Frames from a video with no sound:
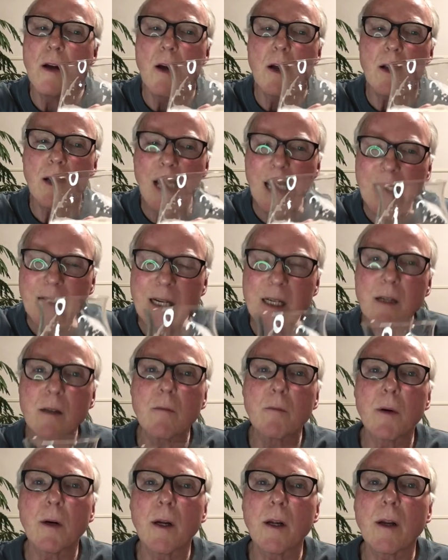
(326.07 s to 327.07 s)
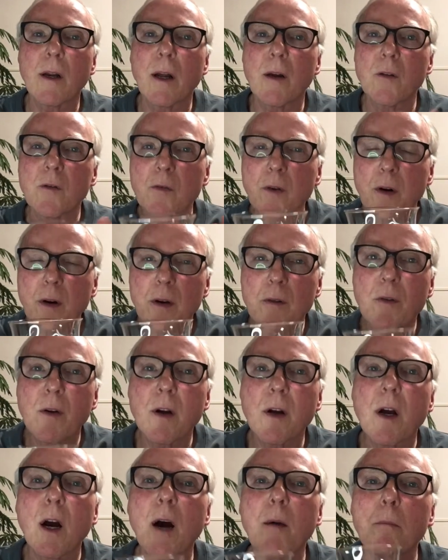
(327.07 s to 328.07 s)
Light, but has very, very
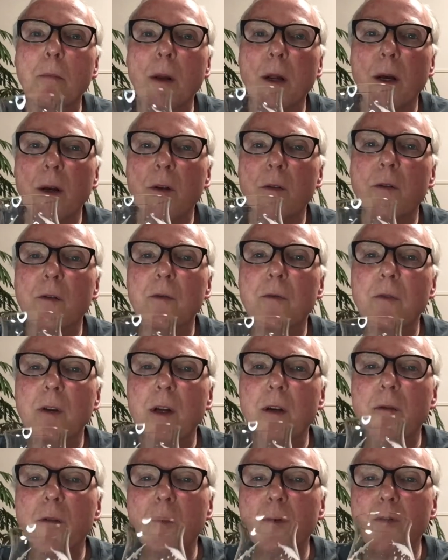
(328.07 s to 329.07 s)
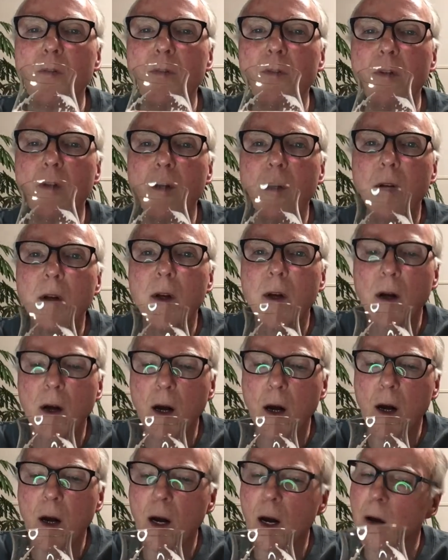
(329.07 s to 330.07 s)
complex flavors.
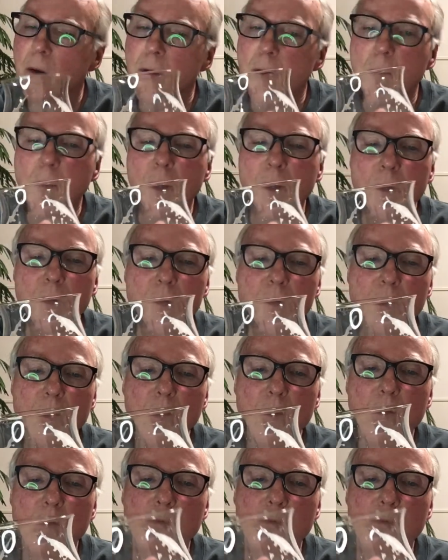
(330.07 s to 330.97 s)
How they managed to